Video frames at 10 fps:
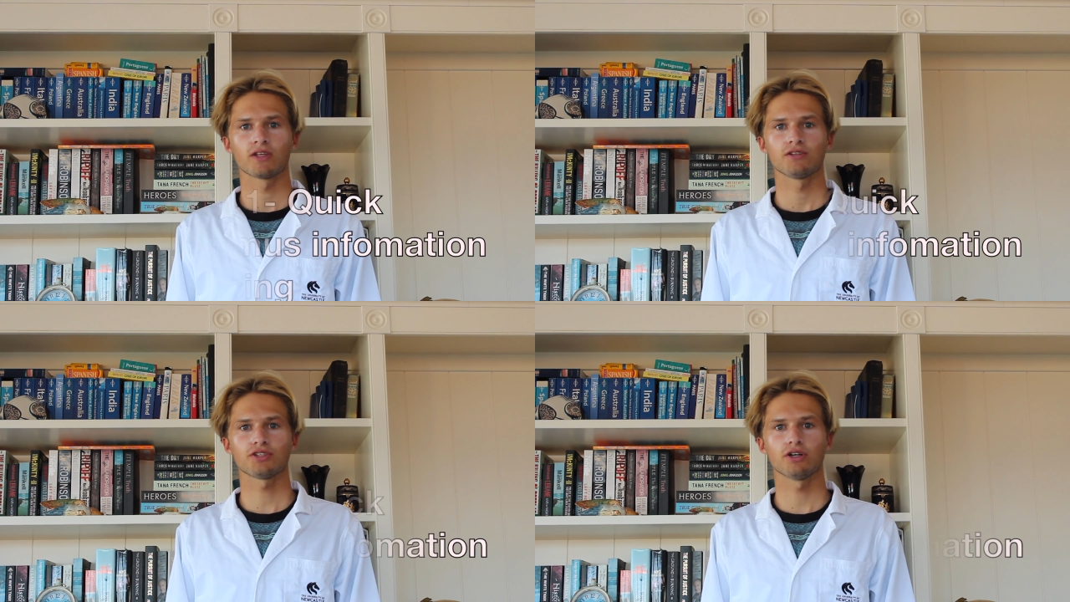
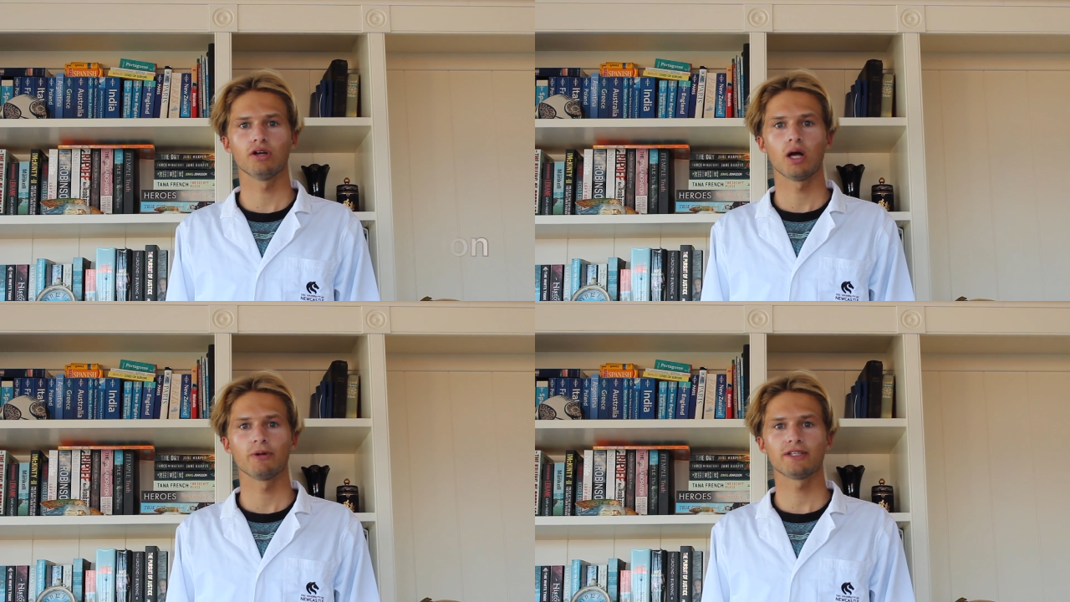
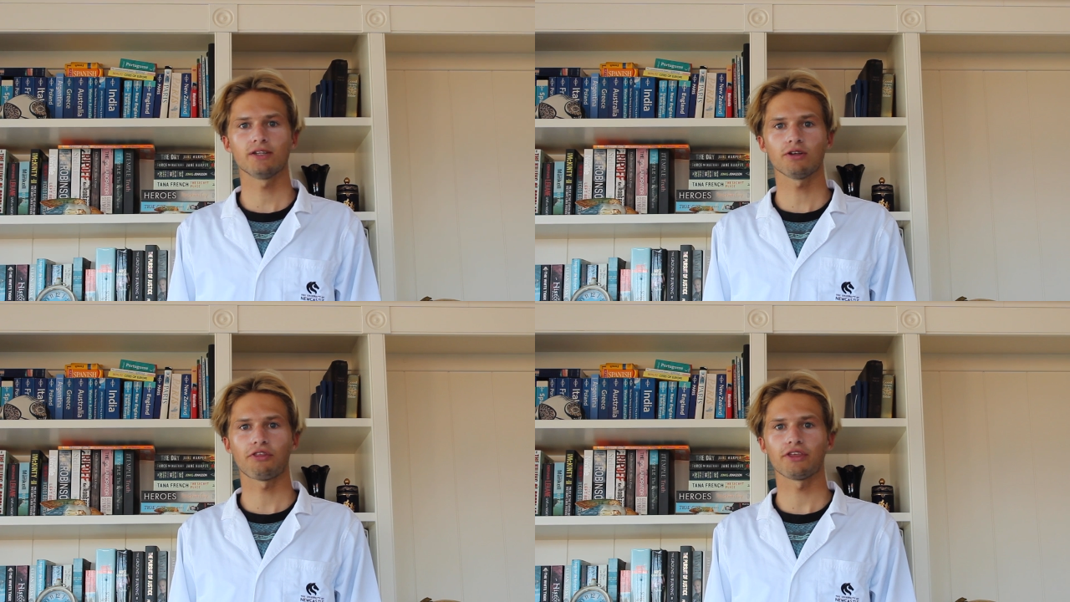So, we
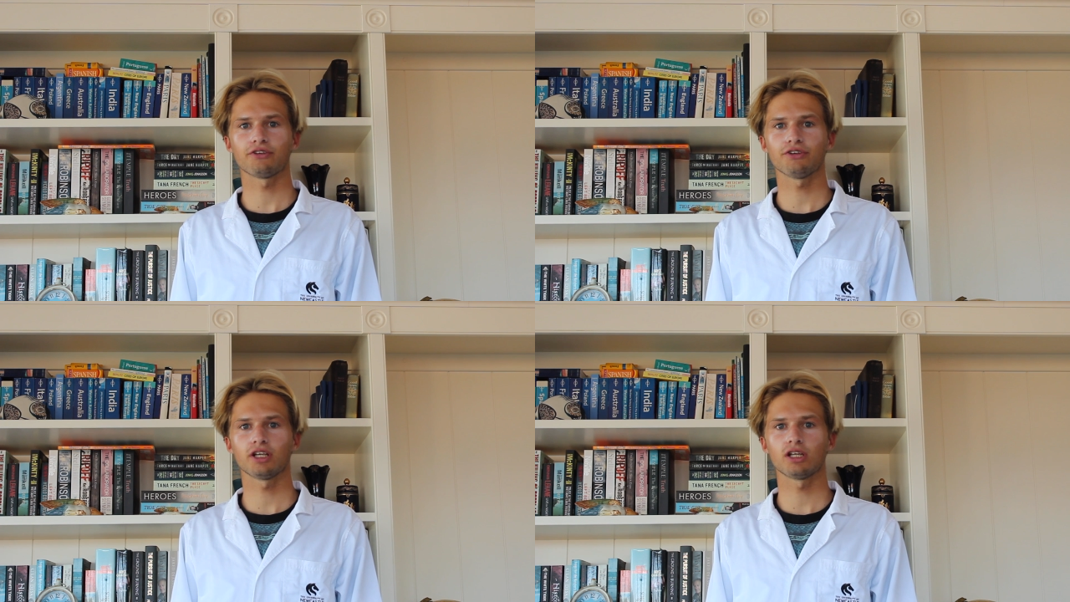tend not to
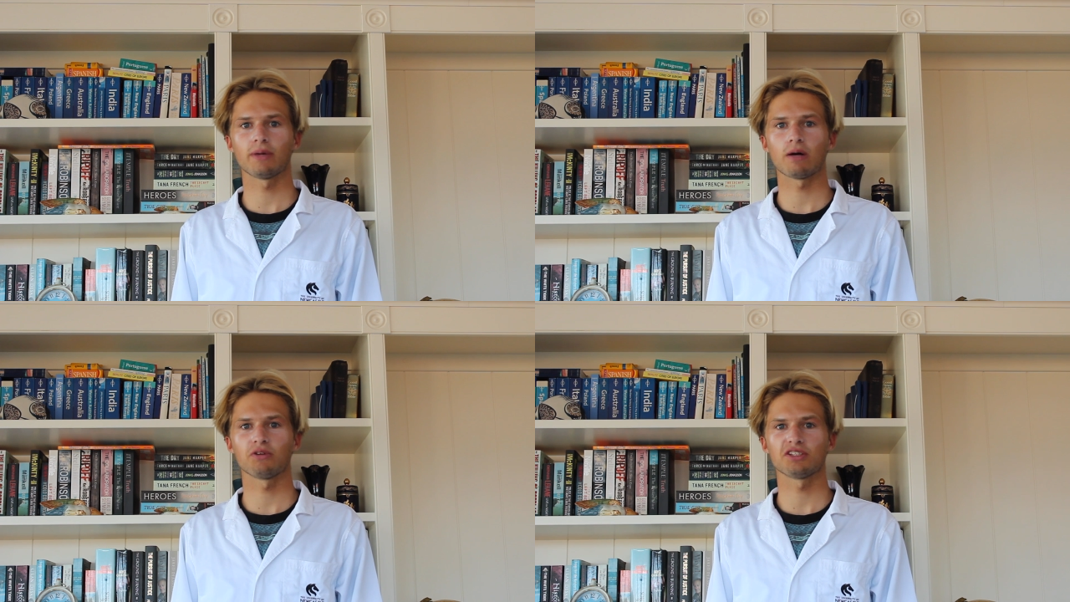think
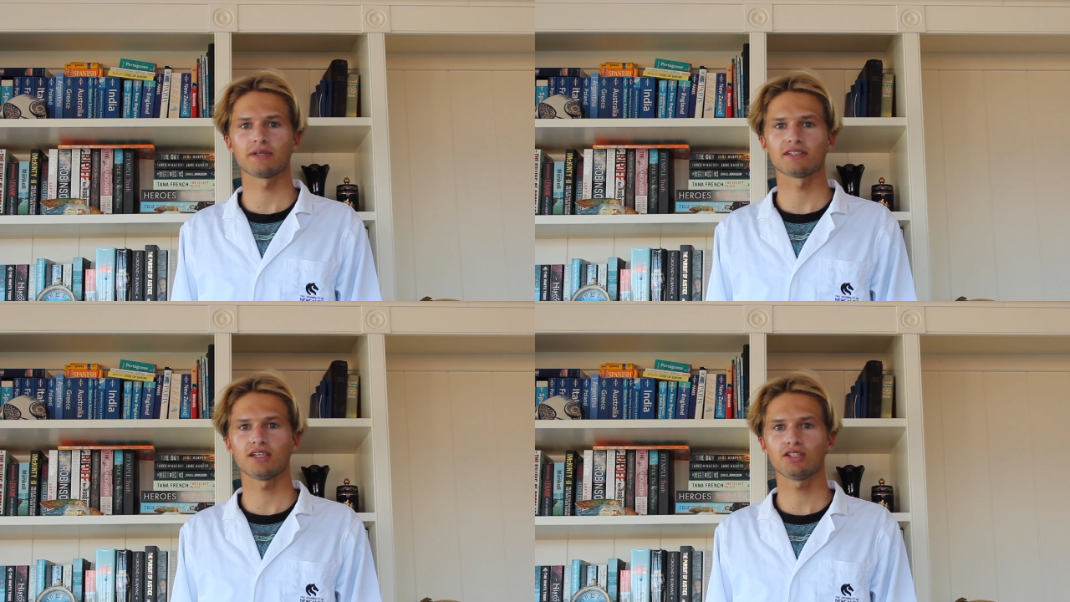critically about what is
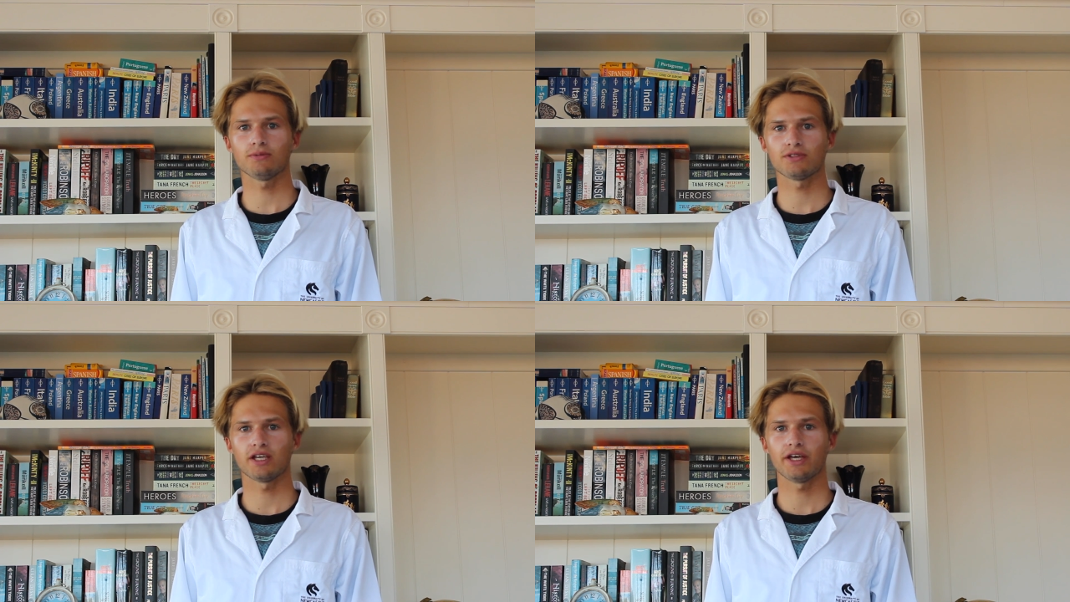being said
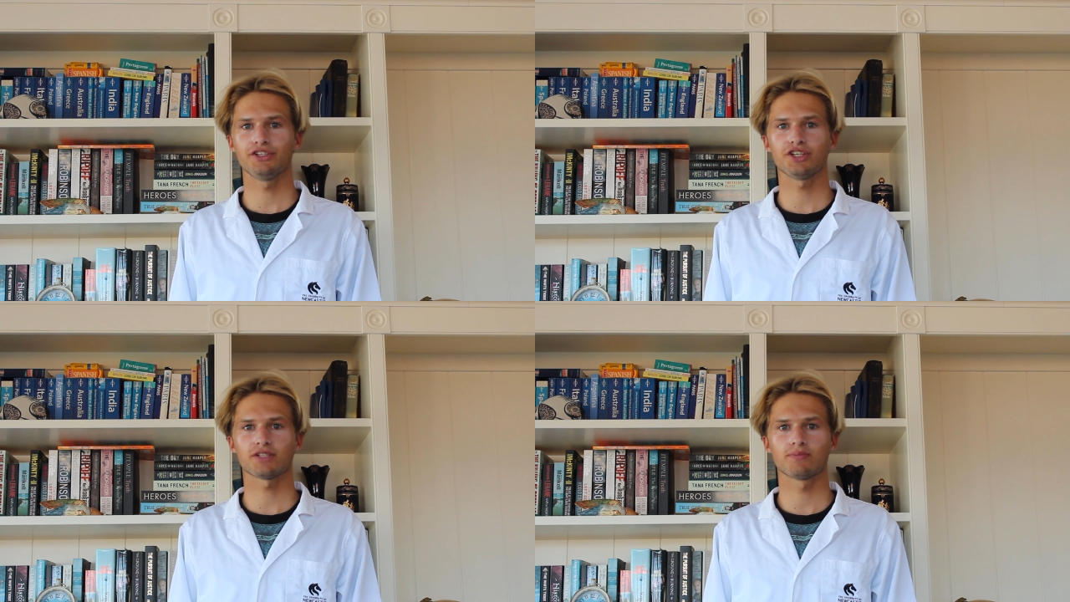to us
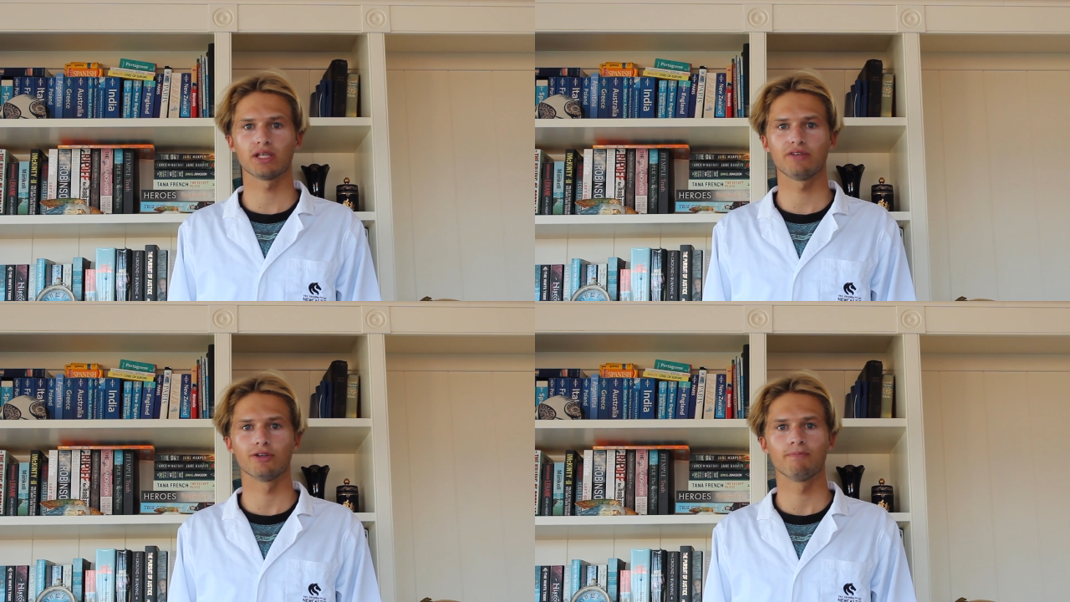and just
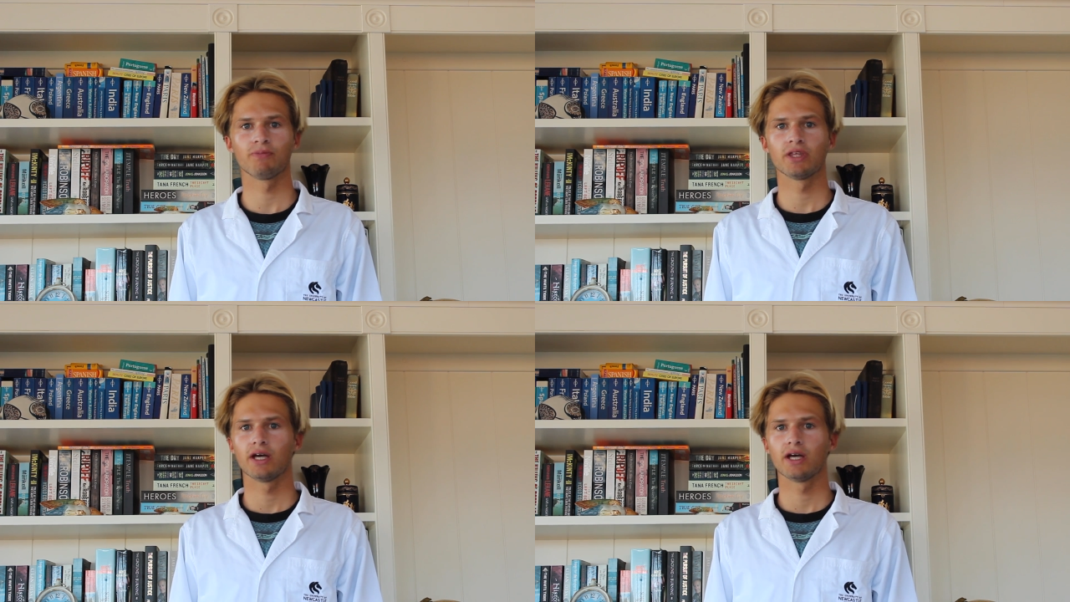believe it.